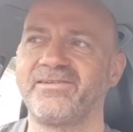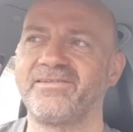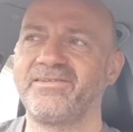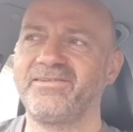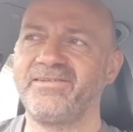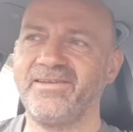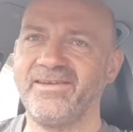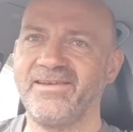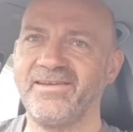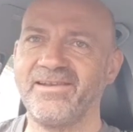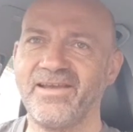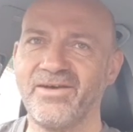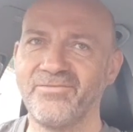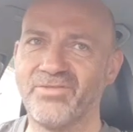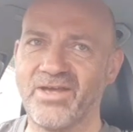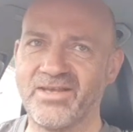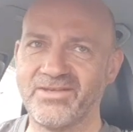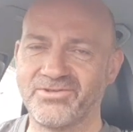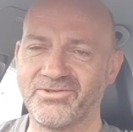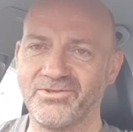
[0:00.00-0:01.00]
Yeah, love
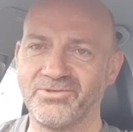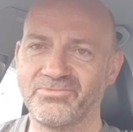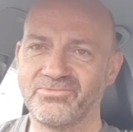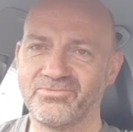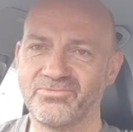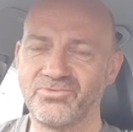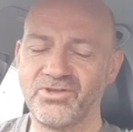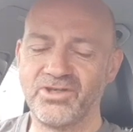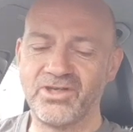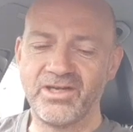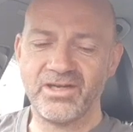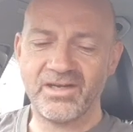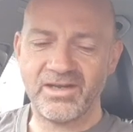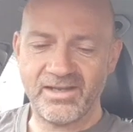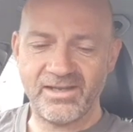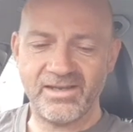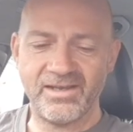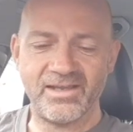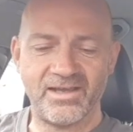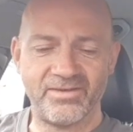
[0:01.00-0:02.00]
that song,
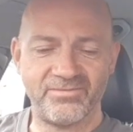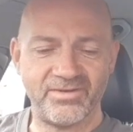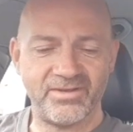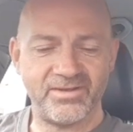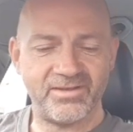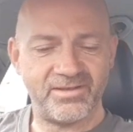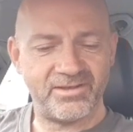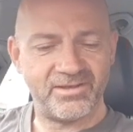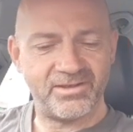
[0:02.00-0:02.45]
really love it.